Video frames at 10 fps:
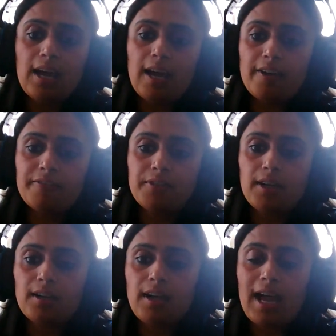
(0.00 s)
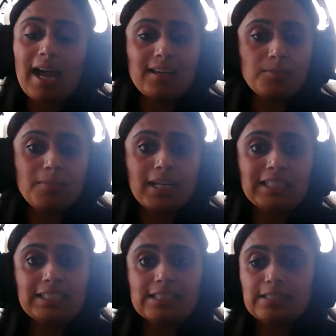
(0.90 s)
I've added my
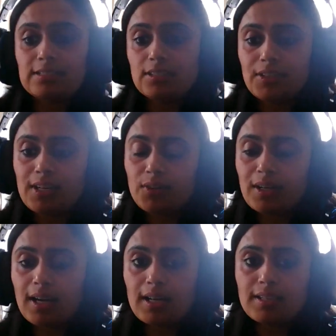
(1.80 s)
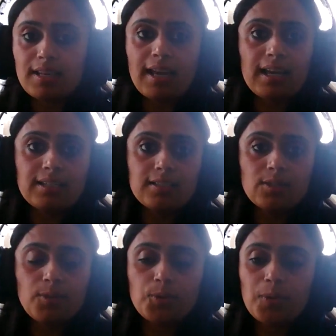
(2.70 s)
details to the Trello cards at
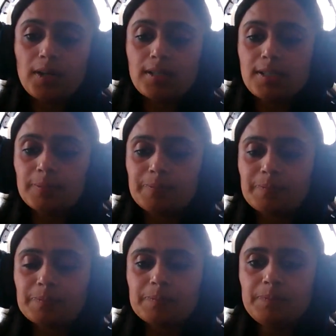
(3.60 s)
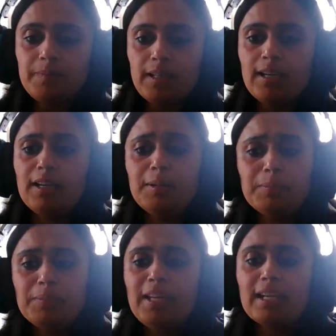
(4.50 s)
Cogworks.
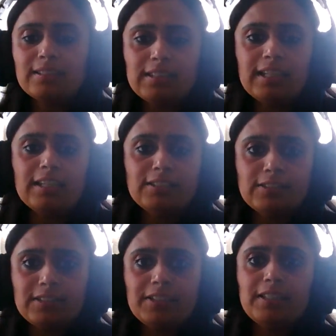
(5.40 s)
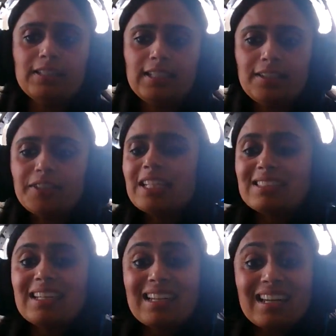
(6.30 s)
Next thing is to see,
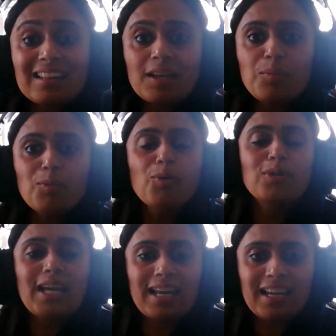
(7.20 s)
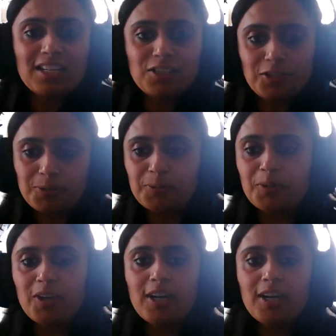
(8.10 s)
is there anything more that I can do?